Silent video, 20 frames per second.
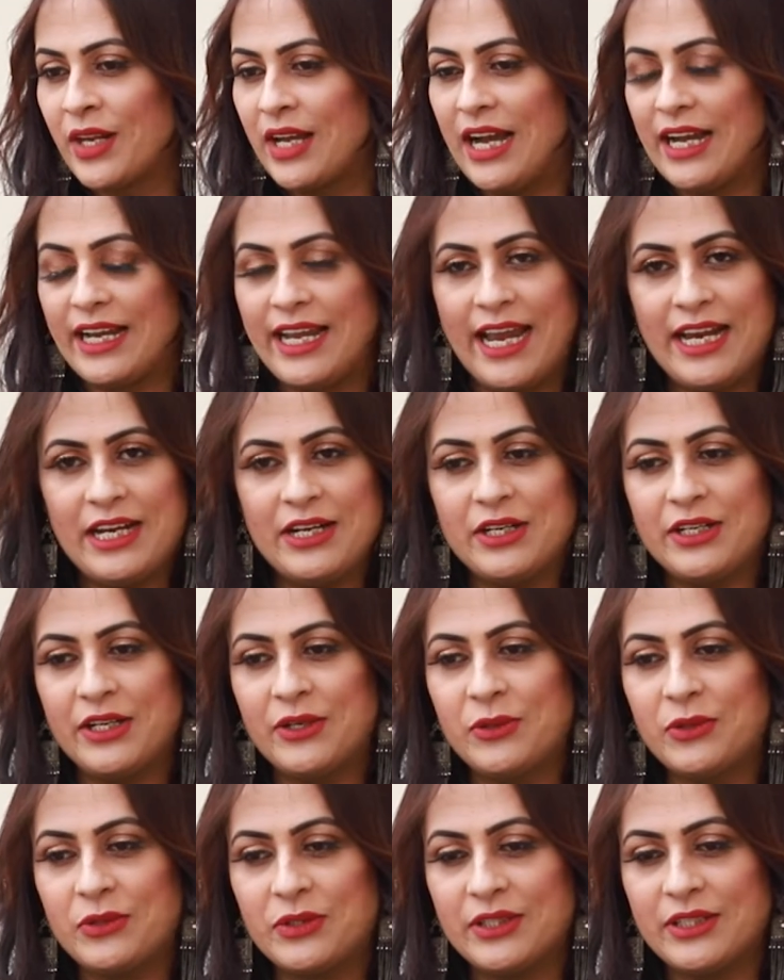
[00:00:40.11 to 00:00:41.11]
again you
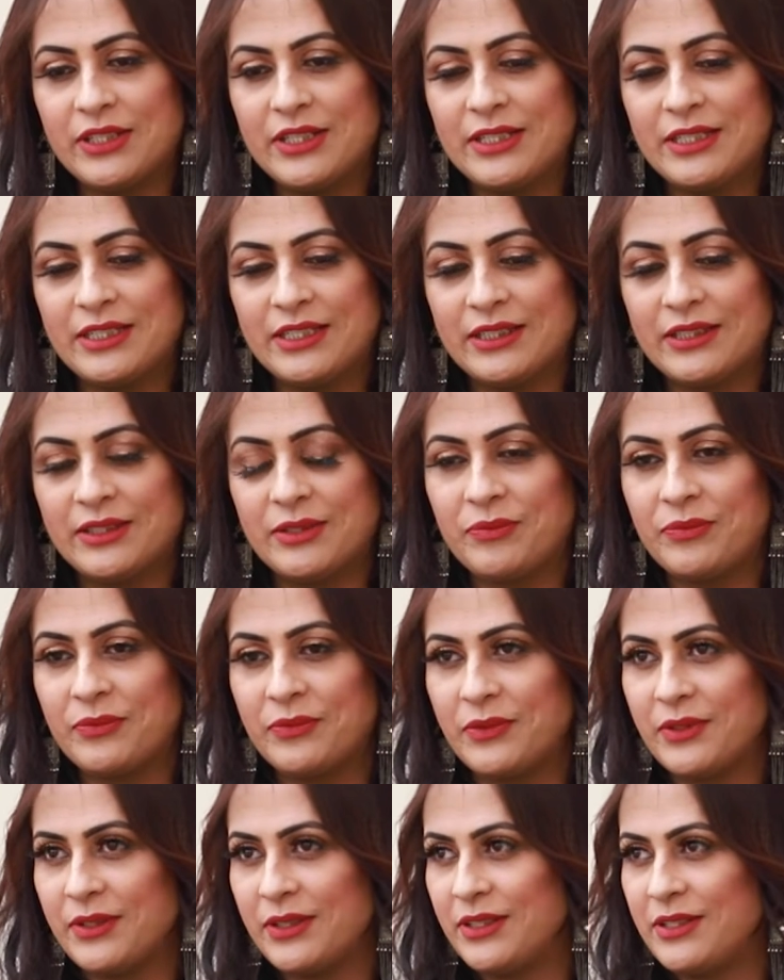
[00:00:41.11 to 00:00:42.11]
know the the
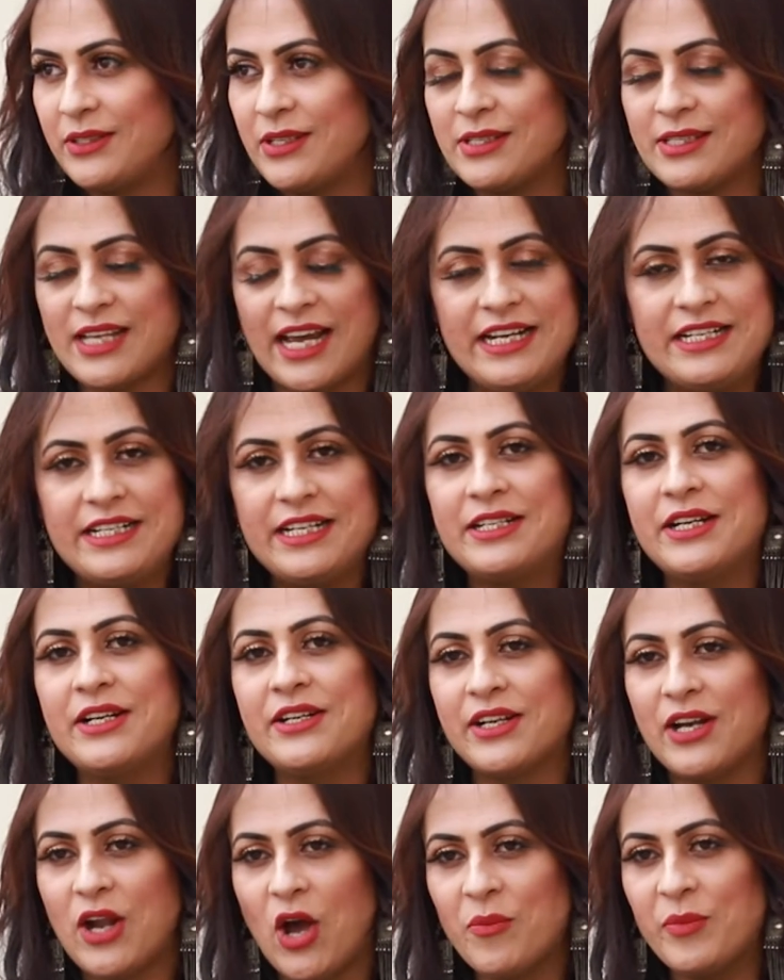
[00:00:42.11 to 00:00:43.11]
society
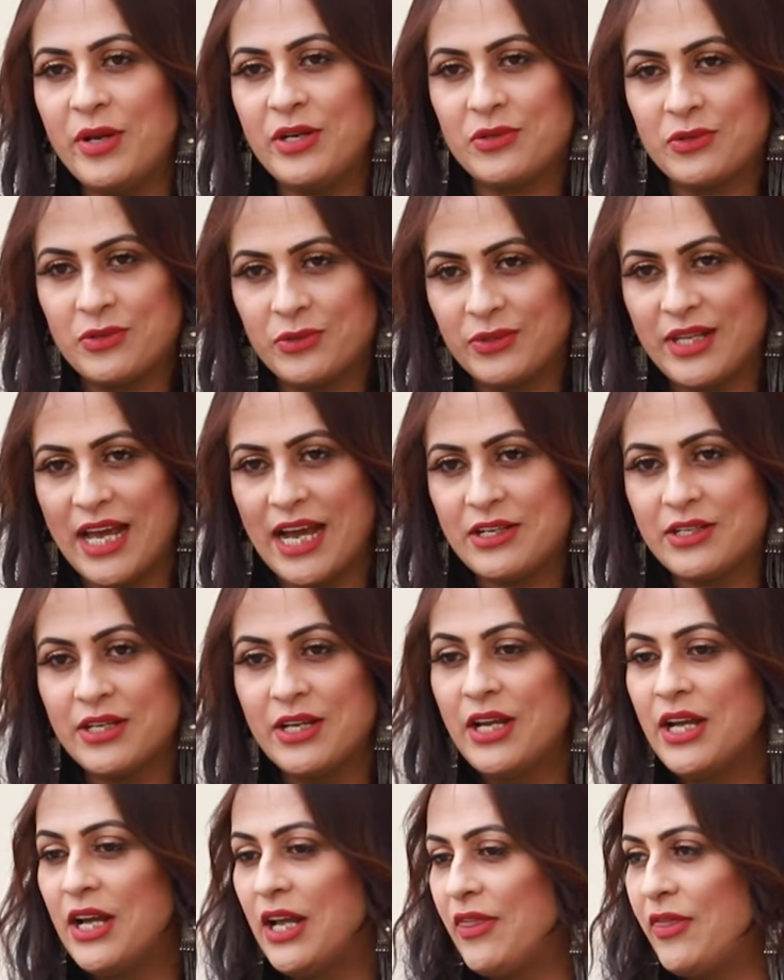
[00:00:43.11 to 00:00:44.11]
didn't allow me to do that
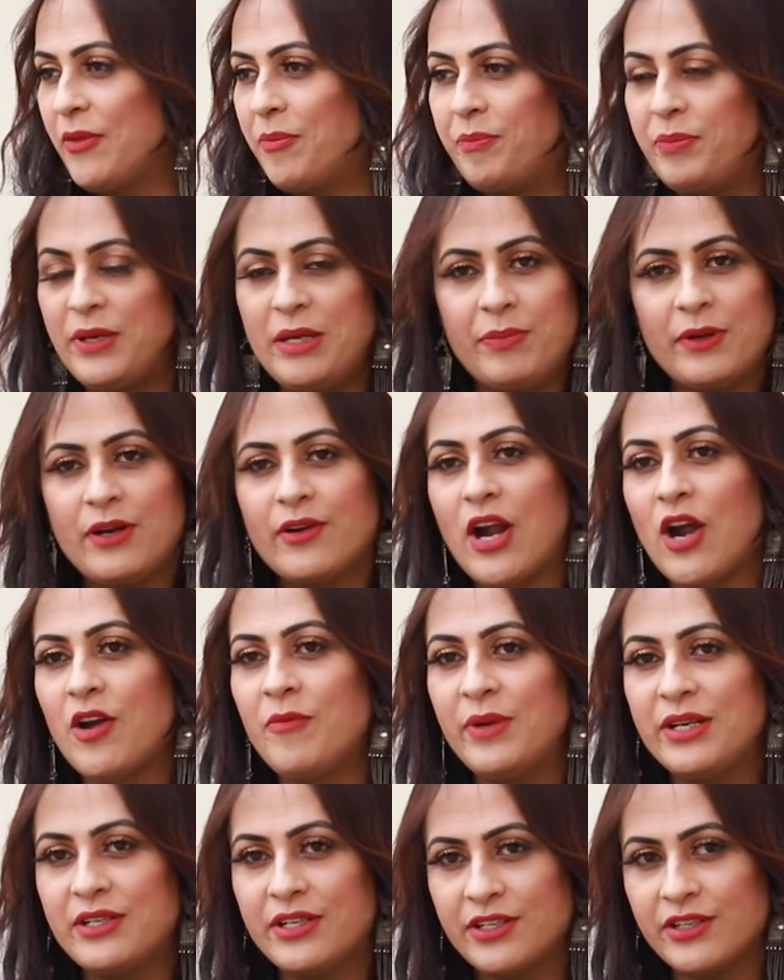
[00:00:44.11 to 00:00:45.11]
the people
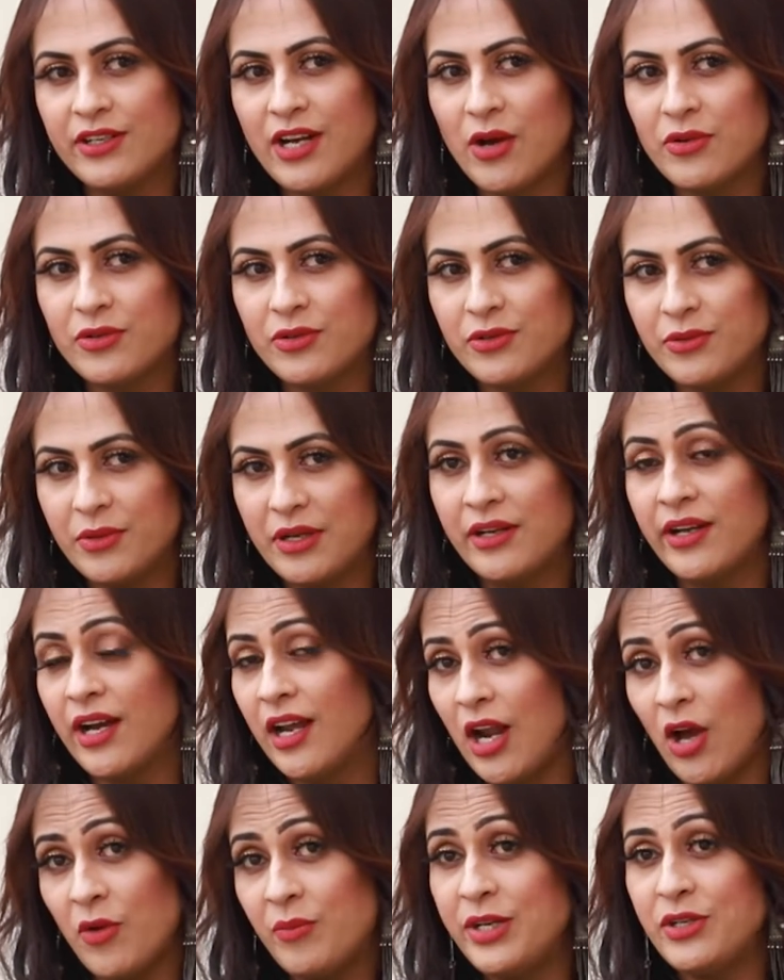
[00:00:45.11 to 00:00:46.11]
around me didn't allow to uh,
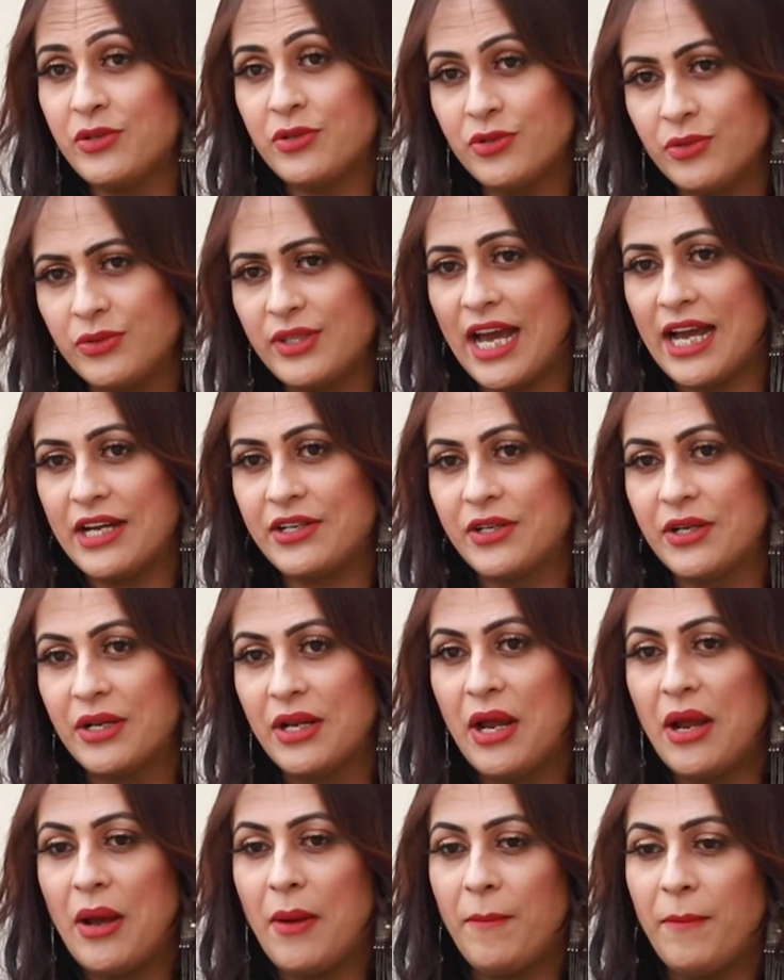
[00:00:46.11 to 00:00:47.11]
allow me to do that
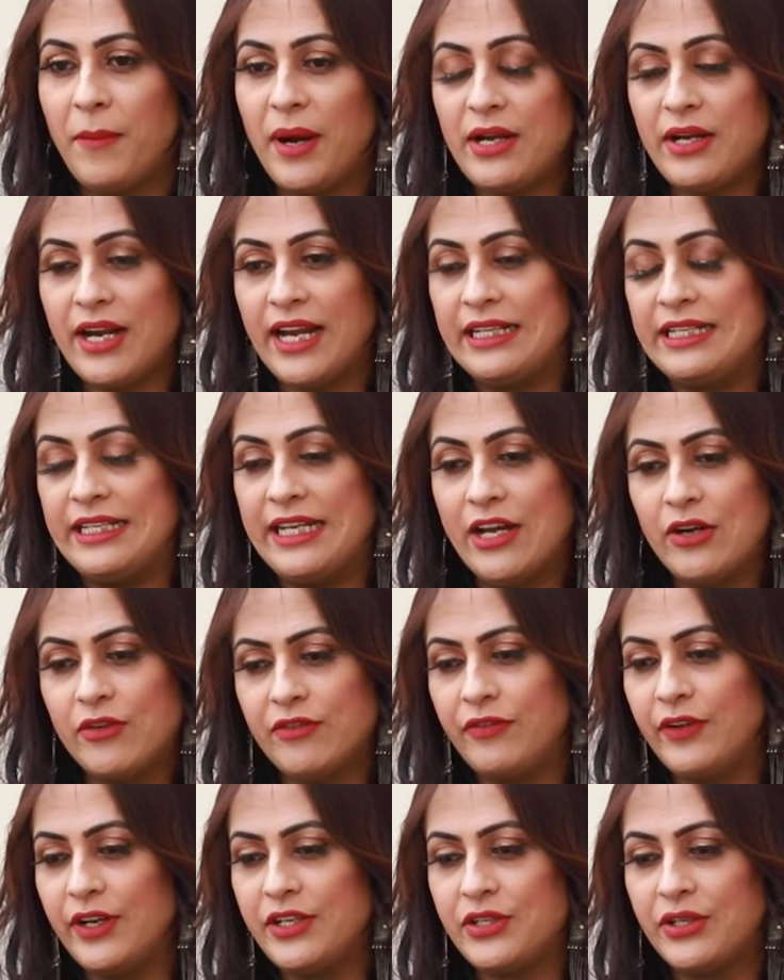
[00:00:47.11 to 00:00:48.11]
but at the end
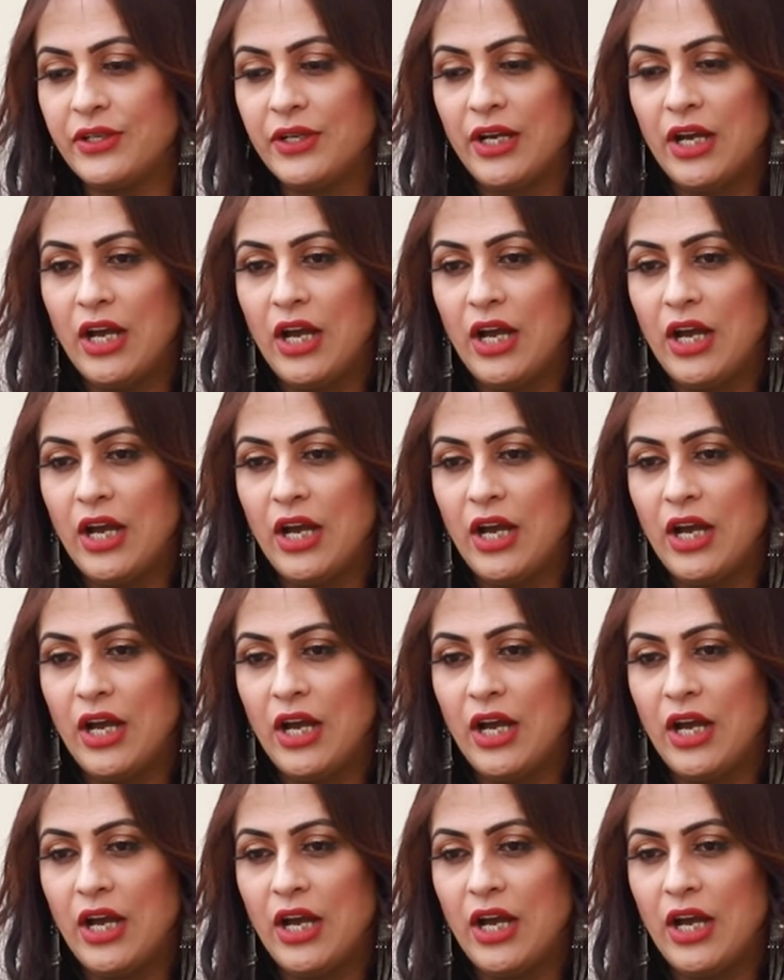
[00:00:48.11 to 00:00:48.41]
of it